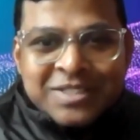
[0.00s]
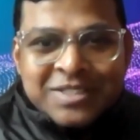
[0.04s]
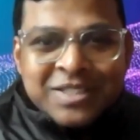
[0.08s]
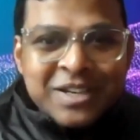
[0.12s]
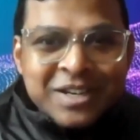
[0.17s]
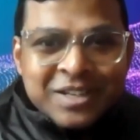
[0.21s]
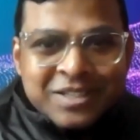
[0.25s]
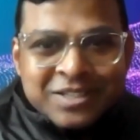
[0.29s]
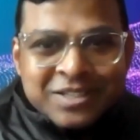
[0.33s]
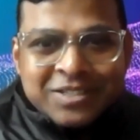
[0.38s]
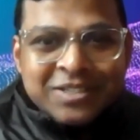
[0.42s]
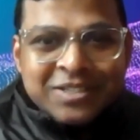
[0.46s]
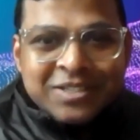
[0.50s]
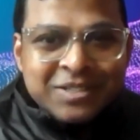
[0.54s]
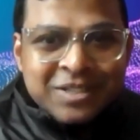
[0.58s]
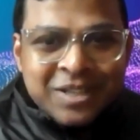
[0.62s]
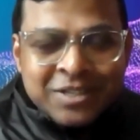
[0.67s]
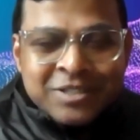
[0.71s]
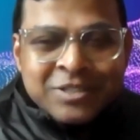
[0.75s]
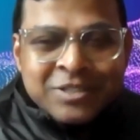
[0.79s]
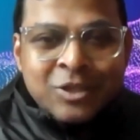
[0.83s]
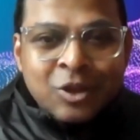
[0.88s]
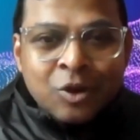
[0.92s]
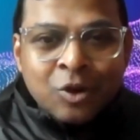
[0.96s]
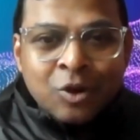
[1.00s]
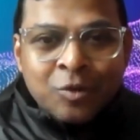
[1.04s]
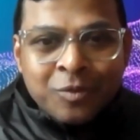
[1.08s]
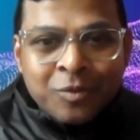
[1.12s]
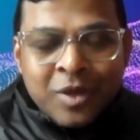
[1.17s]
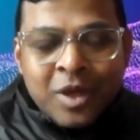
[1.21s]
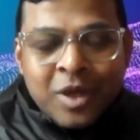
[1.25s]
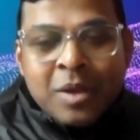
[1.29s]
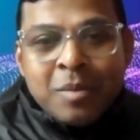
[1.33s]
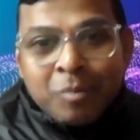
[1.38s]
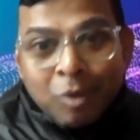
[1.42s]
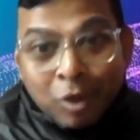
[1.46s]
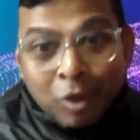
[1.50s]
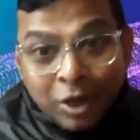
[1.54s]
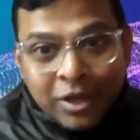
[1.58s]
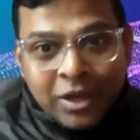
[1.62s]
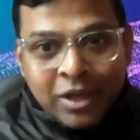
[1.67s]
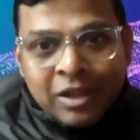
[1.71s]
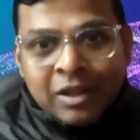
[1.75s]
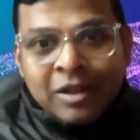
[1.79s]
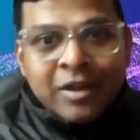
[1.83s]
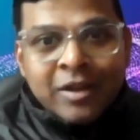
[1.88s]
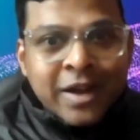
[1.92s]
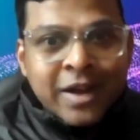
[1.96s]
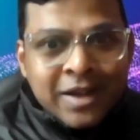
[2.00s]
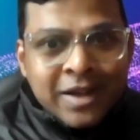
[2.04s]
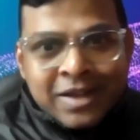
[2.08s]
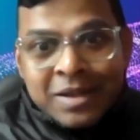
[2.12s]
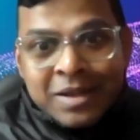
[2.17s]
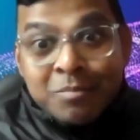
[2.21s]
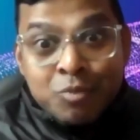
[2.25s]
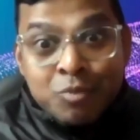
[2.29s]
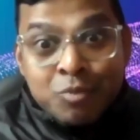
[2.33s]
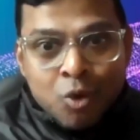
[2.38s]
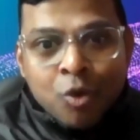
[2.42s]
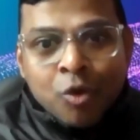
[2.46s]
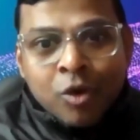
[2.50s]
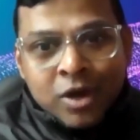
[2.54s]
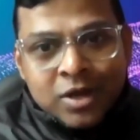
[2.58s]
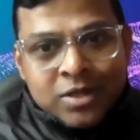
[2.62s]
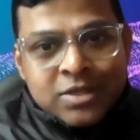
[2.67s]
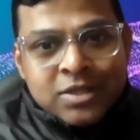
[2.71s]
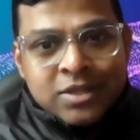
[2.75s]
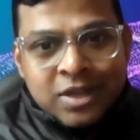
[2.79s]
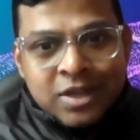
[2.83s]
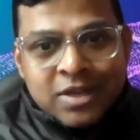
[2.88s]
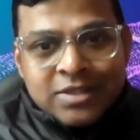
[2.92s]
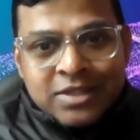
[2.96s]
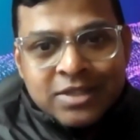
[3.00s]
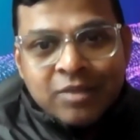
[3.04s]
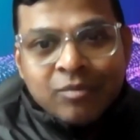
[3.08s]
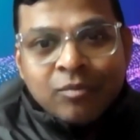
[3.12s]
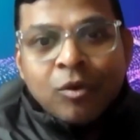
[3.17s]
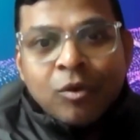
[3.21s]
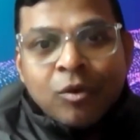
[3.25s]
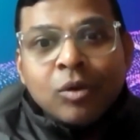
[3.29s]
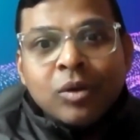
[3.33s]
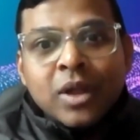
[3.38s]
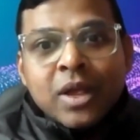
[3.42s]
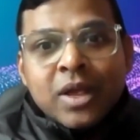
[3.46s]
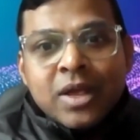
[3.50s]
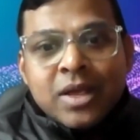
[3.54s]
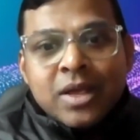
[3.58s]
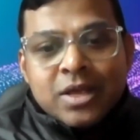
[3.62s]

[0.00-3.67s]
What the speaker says: there is a lot of political red tape bureaucracy that is involved.